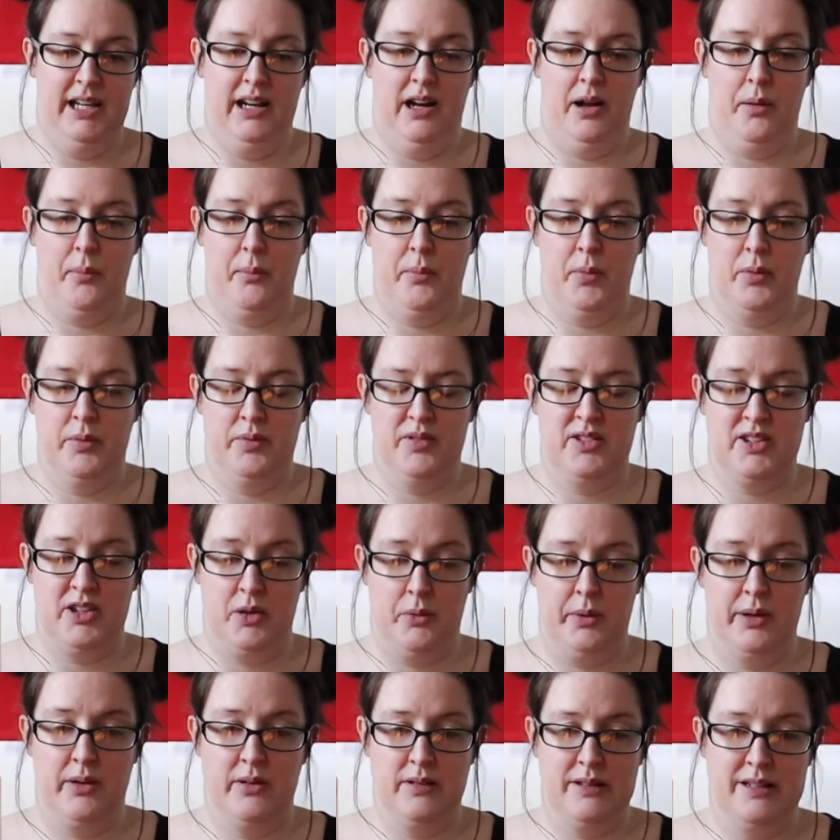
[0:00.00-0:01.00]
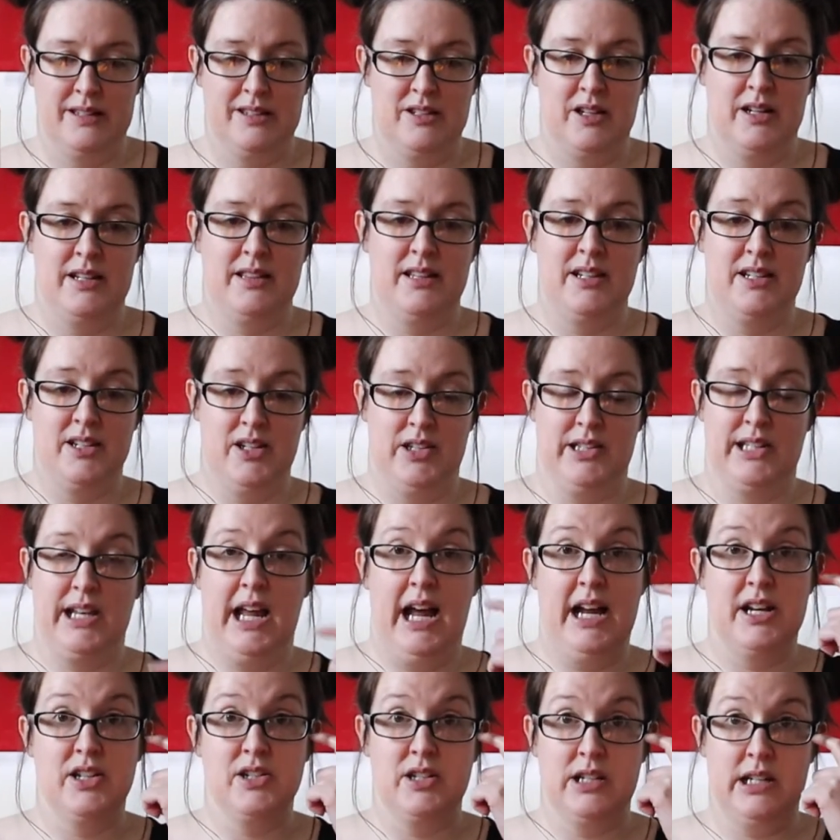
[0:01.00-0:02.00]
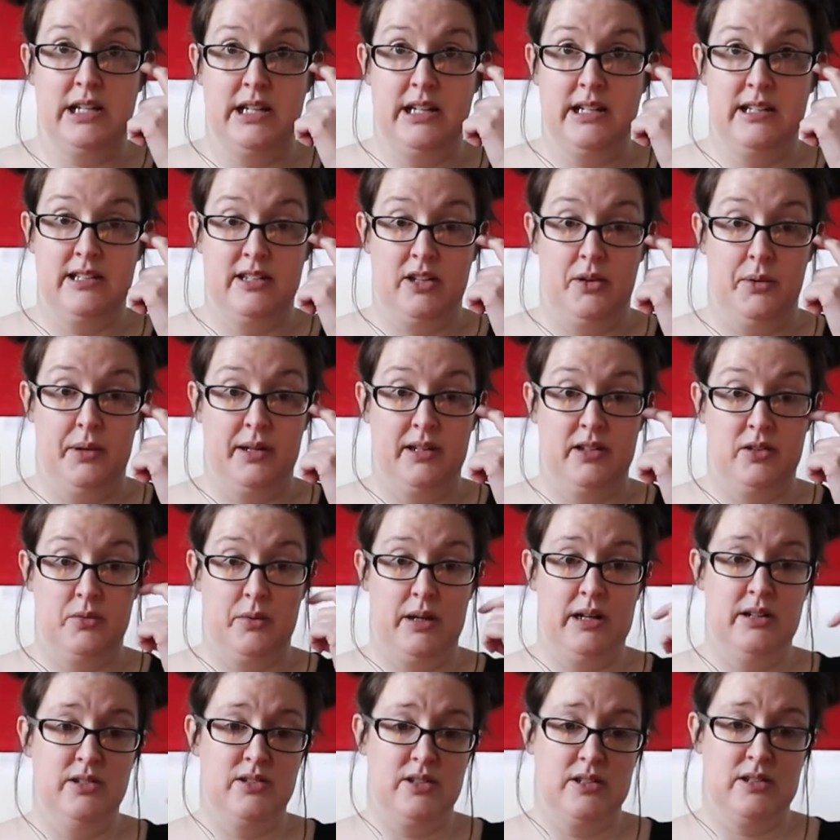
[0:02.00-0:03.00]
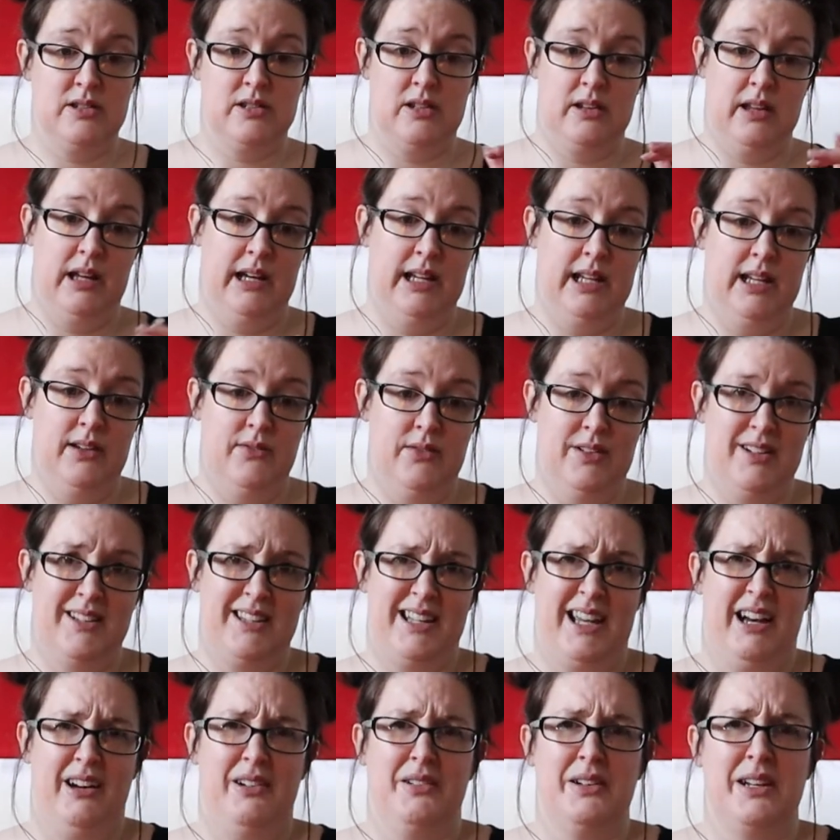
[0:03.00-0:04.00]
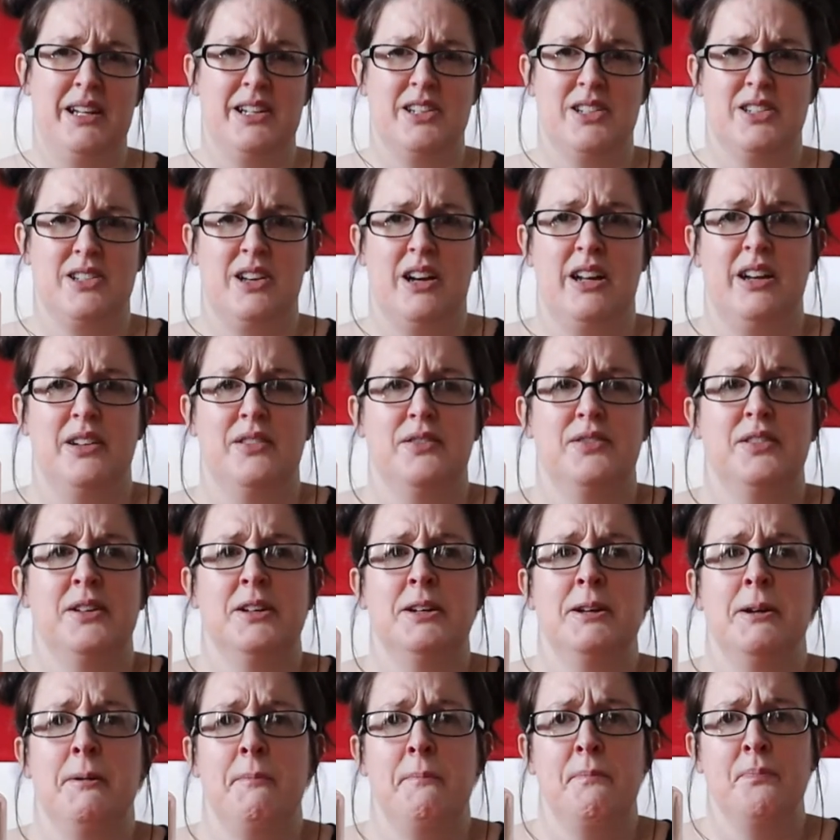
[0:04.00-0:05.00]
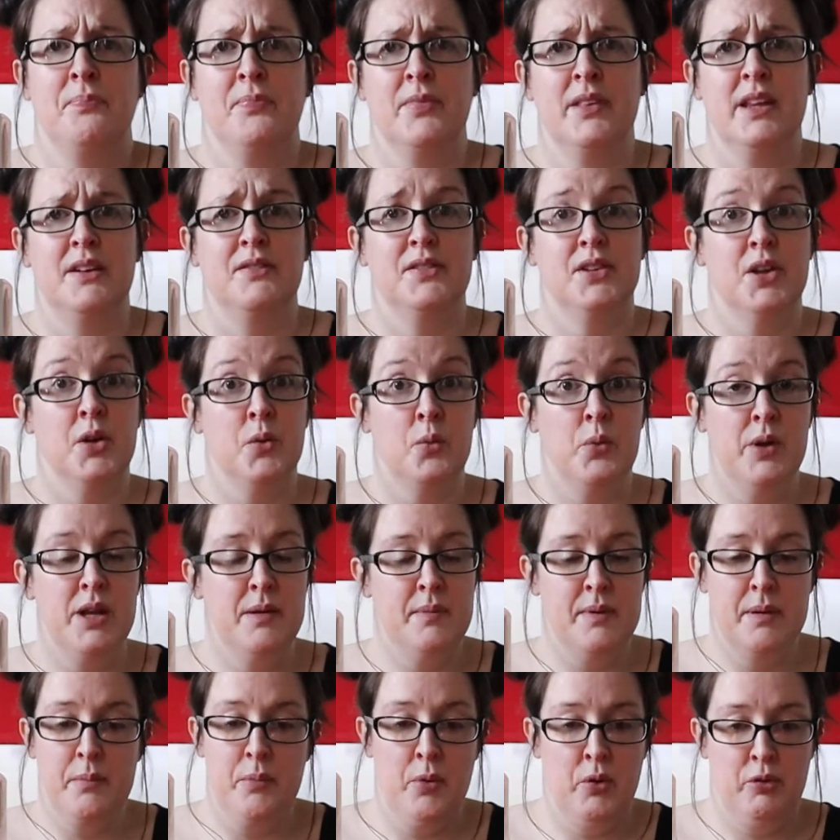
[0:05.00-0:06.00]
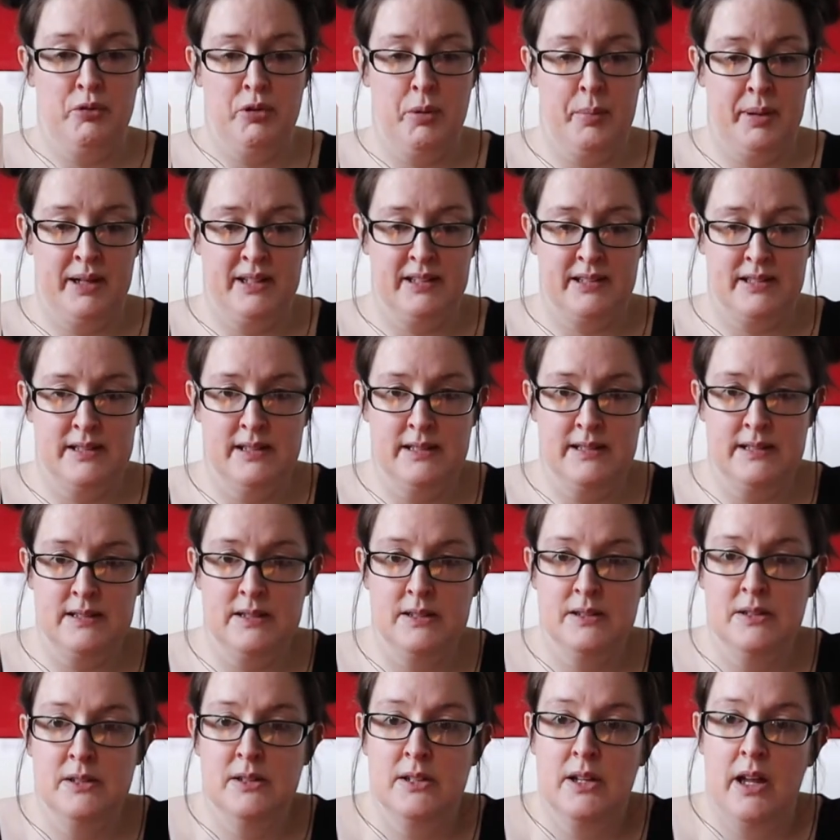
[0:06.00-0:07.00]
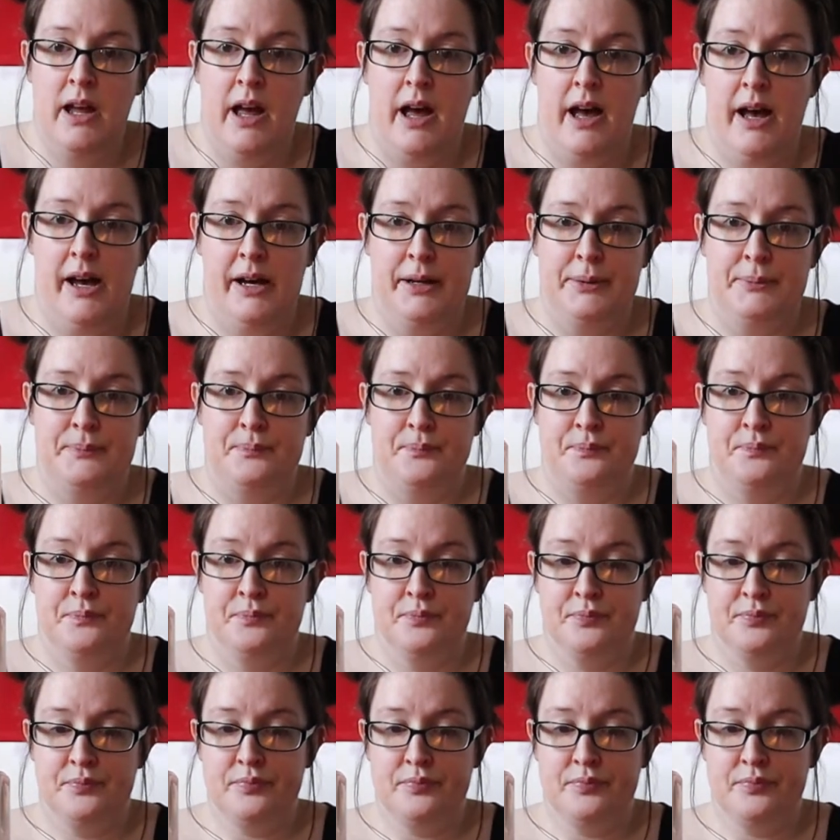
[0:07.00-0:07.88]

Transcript: I'm sewing on the side that doesn't actually need sewing as well, just so that evens out and it just kind of gives it a wee bit more robustness. Then